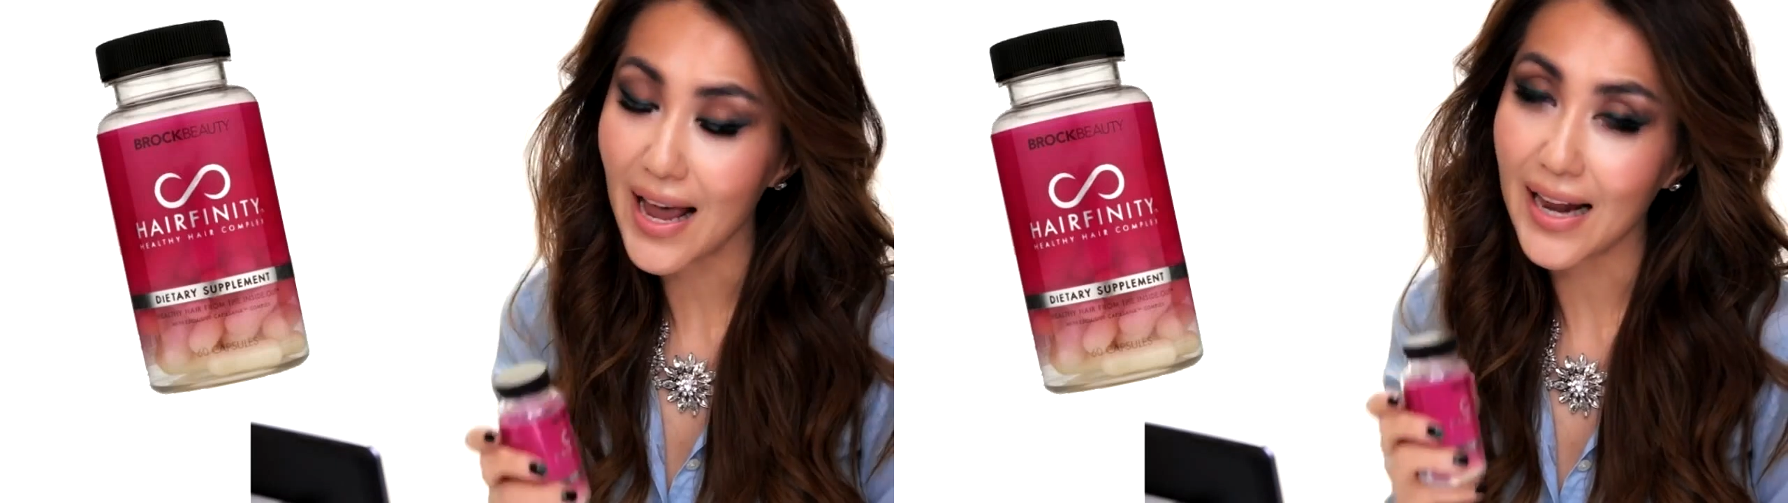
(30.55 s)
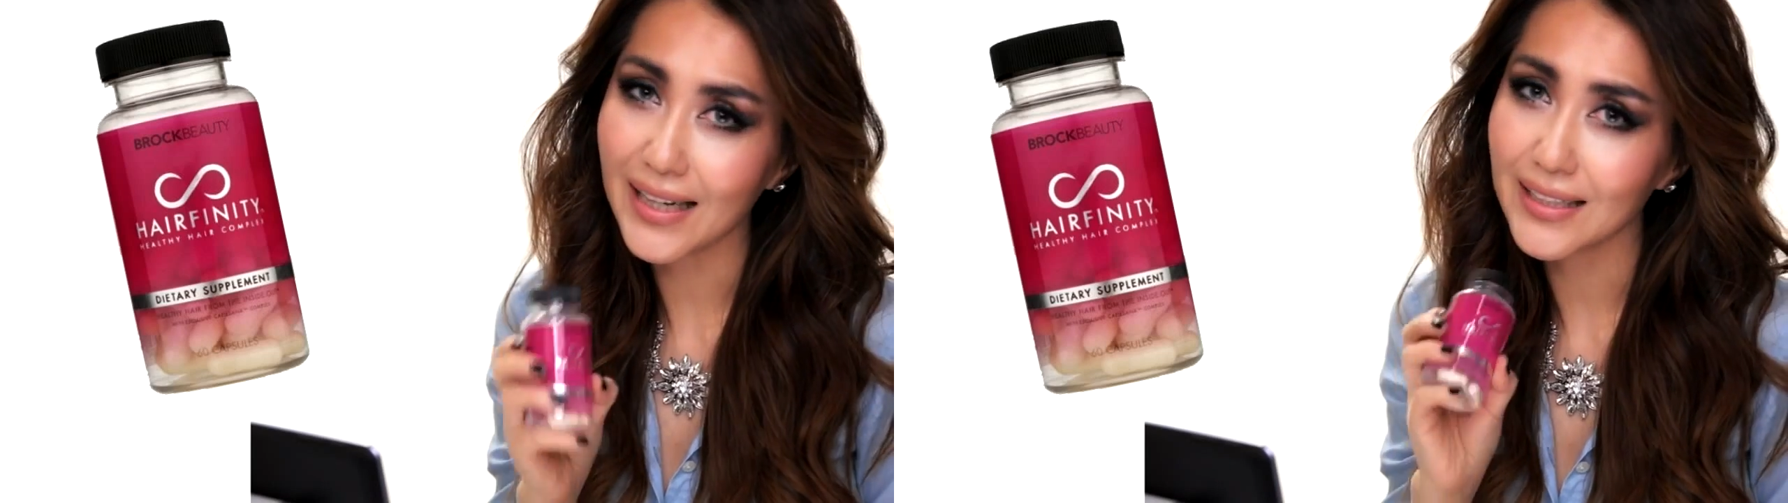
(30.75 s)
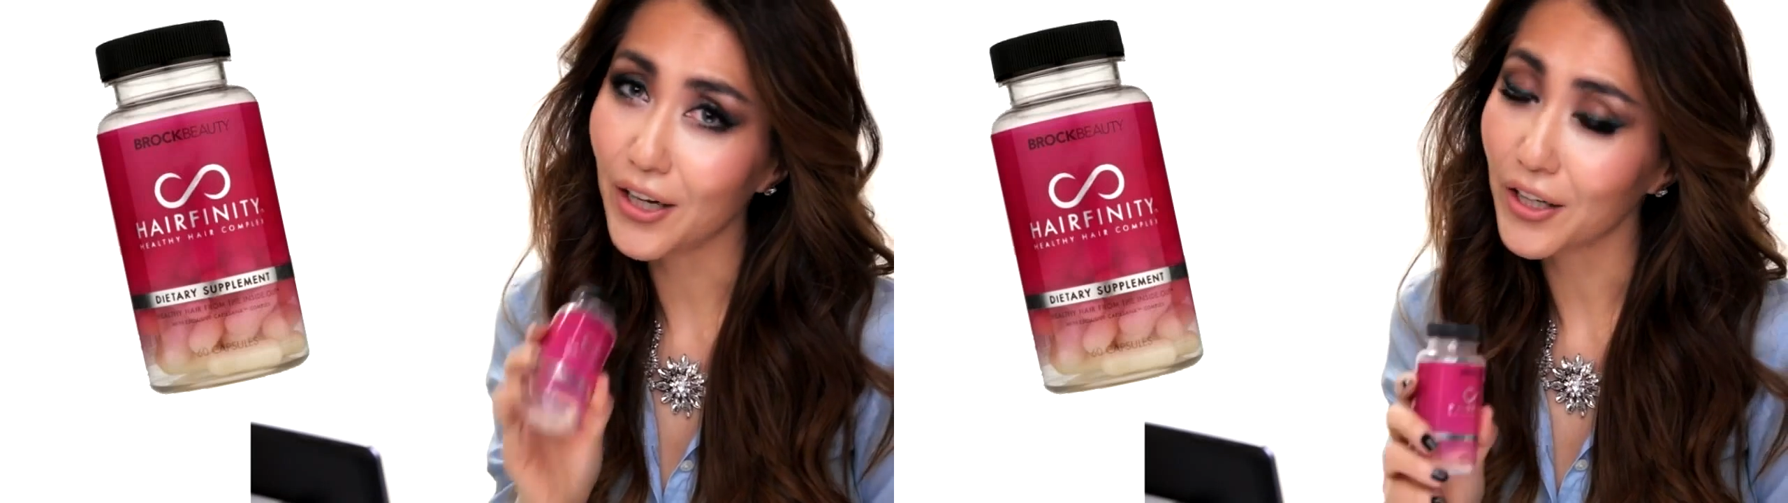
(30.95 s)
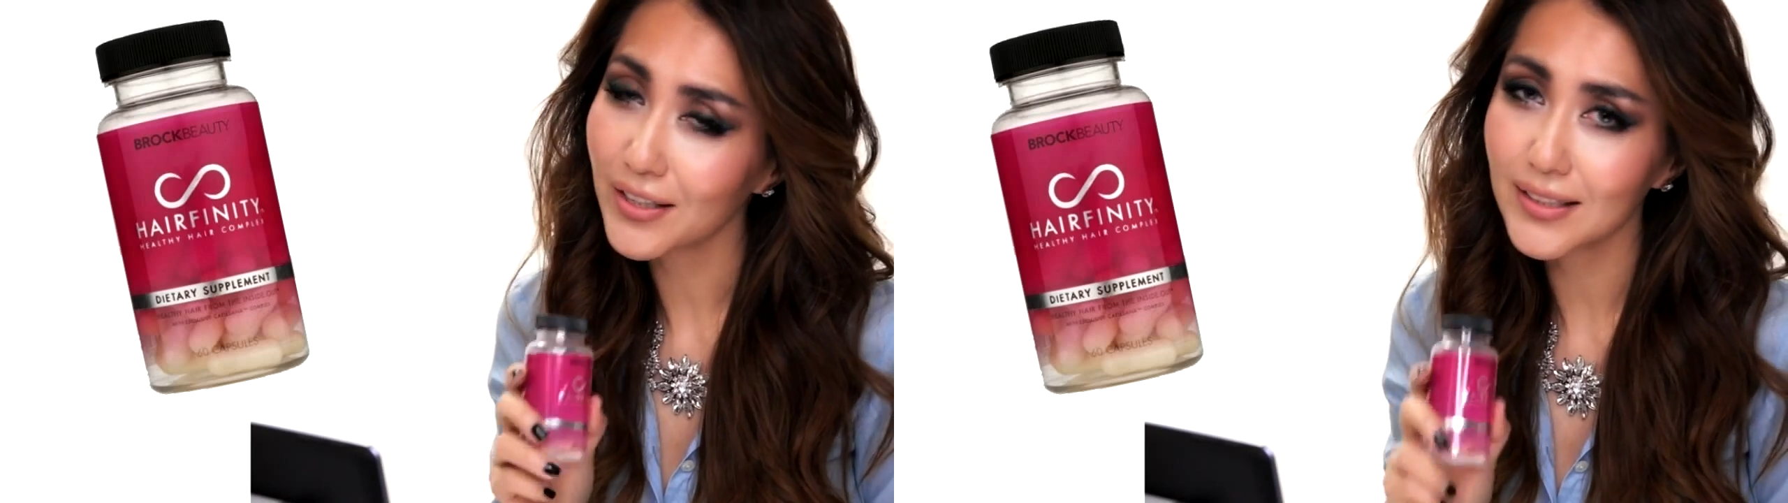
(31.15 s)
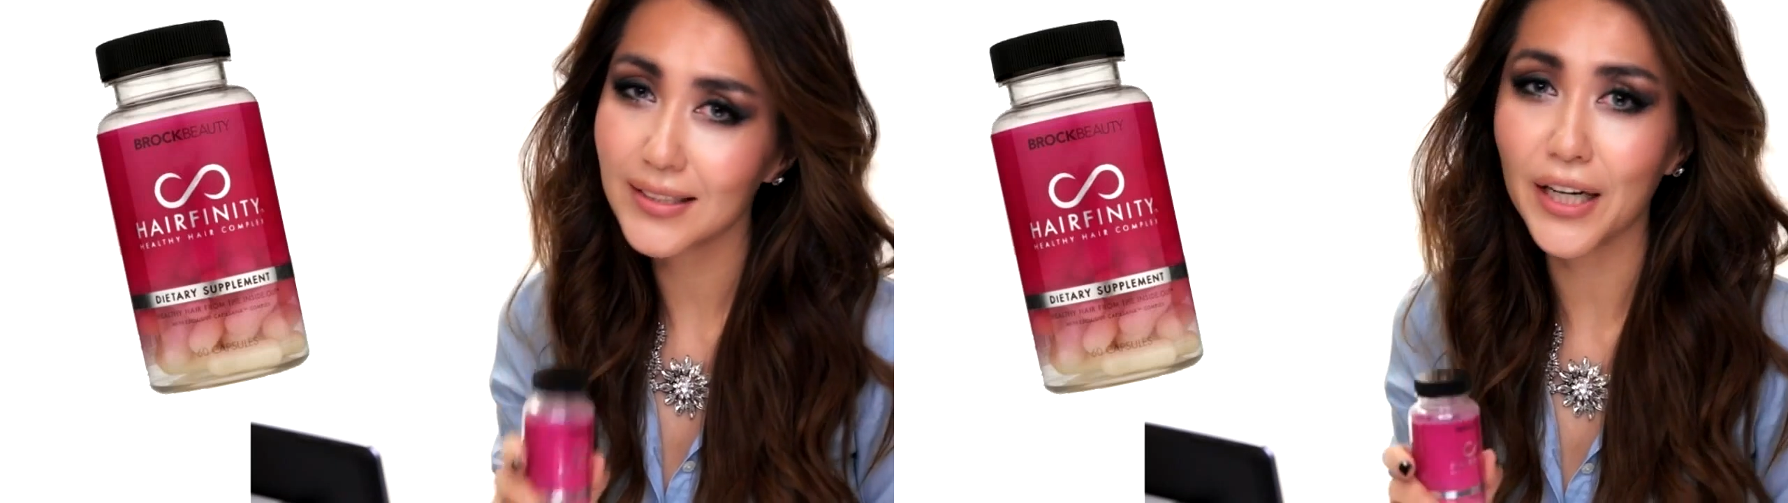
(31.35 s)
and I can
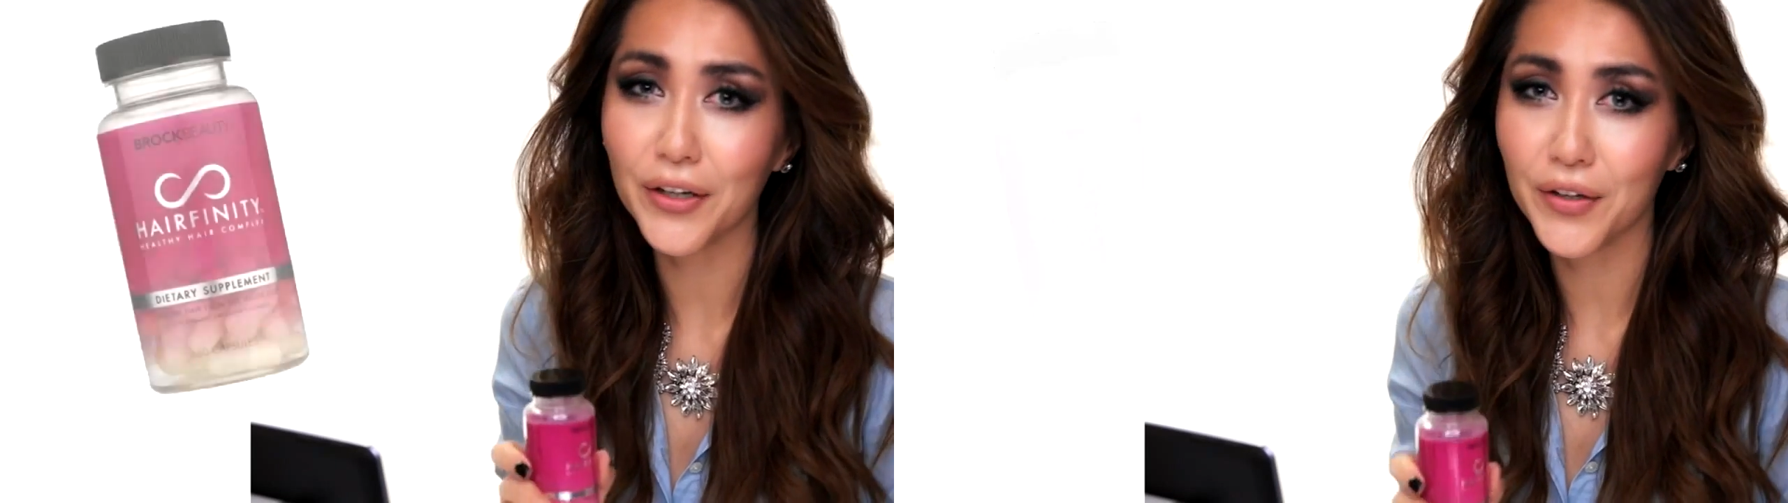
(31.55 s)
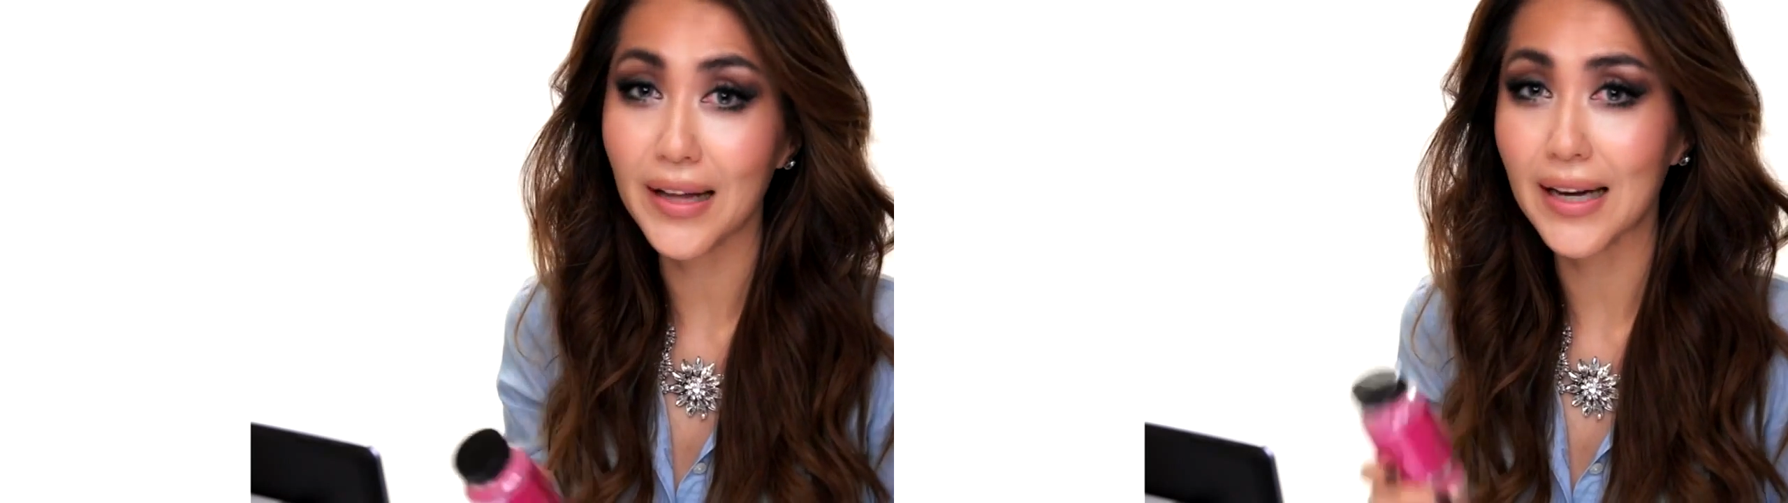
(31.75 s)
honestly tell you